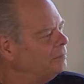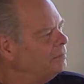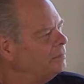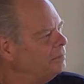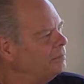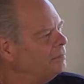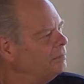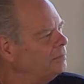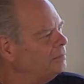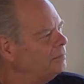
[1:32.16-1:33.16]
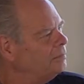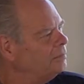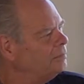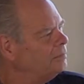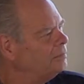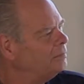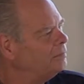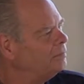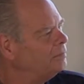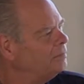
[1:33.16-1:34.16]

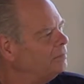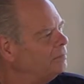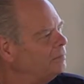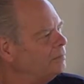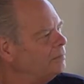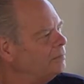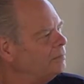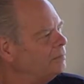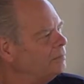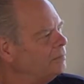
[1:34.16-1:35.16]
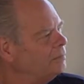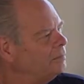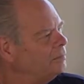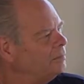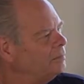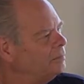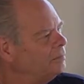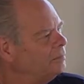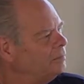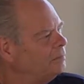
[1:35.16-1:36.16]

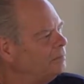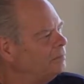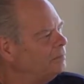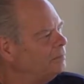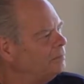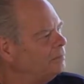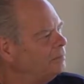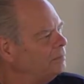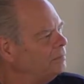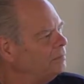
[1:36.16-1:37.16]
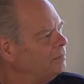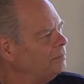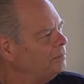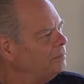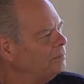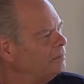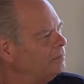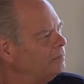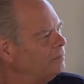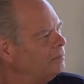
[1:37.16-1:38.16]

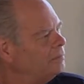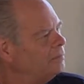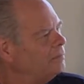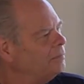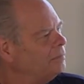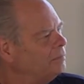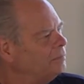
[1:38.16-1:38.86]
(silent)